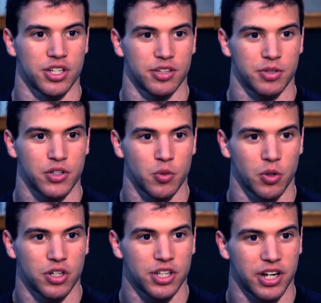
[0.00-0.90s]
DeAngelo's going
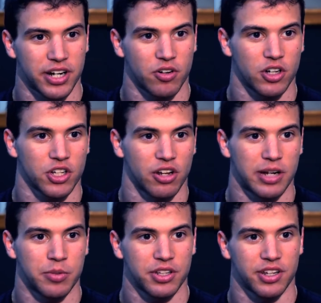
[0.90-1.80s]
to come in and
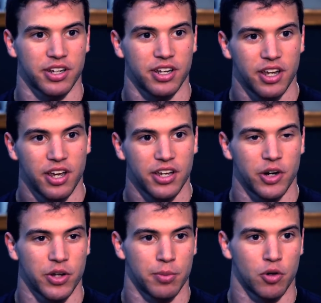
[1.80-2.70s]
start something with
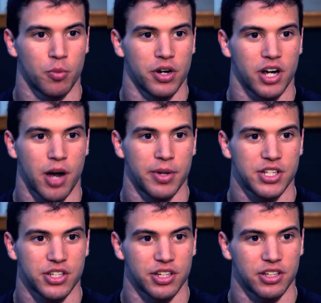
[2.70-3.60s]
Bear. It just seems
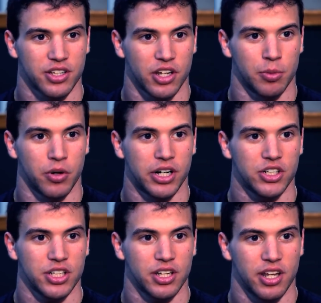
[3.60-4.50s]
so ironic
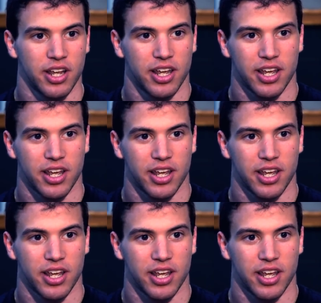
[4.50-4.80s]
and just